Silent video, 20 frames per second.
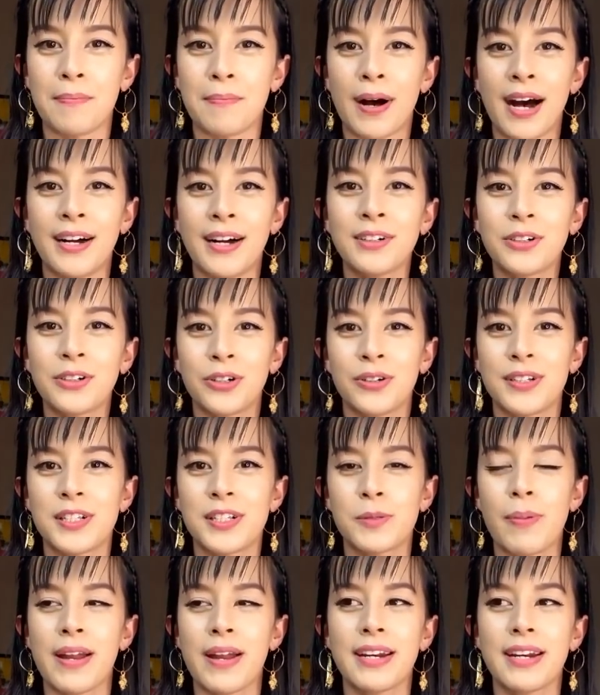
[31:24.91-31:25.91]
Magu
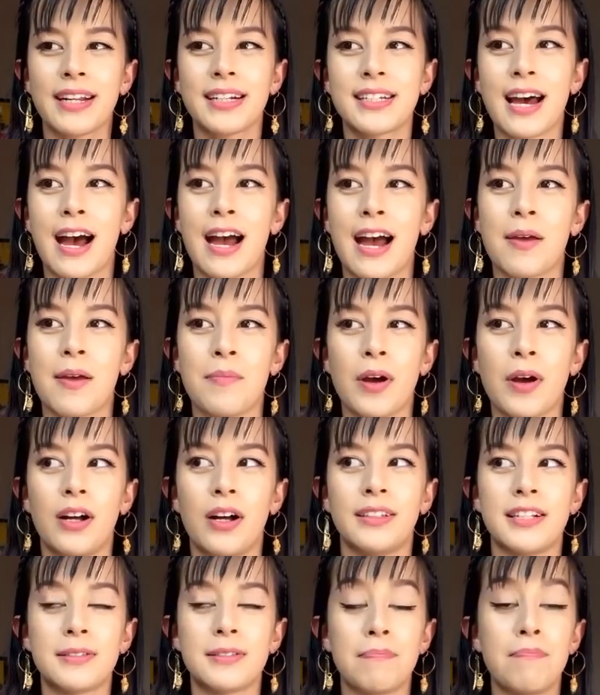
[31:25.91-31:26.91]
is spending time
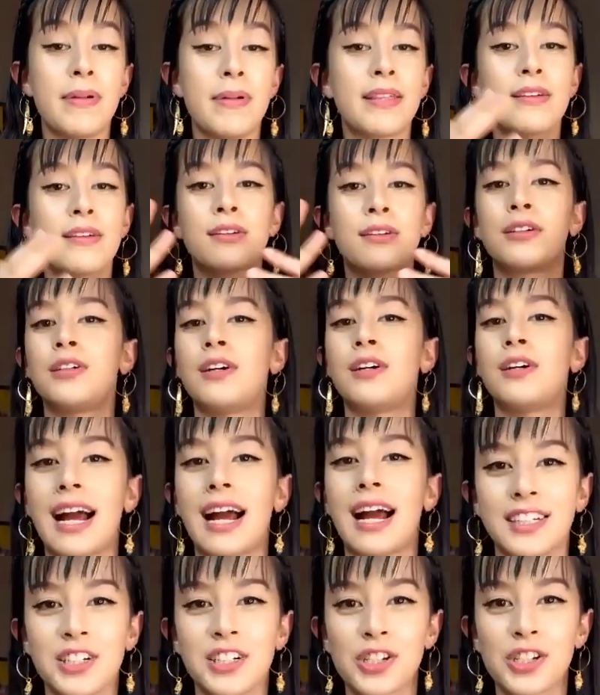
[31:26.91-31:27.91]
on this mythical
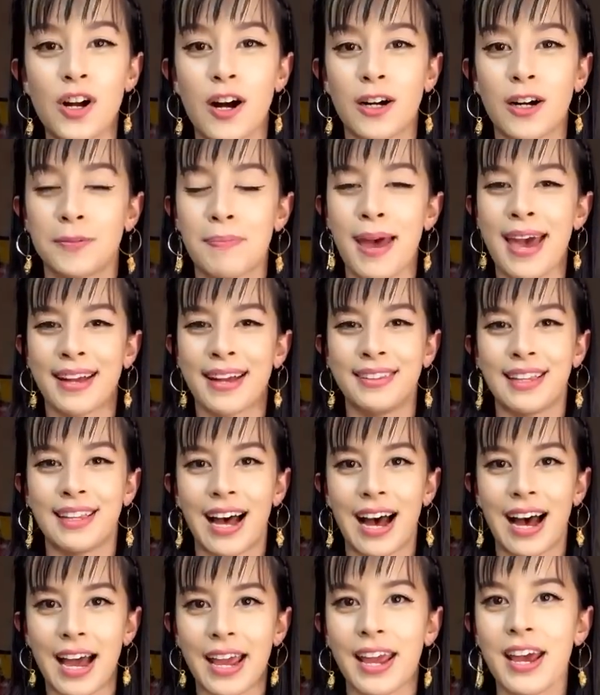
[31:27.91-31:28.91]
island called
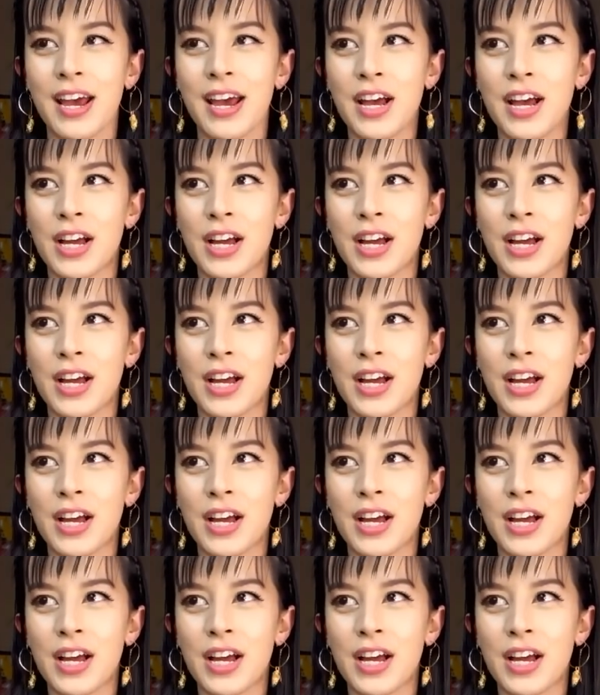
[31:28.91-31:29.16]
Penglai,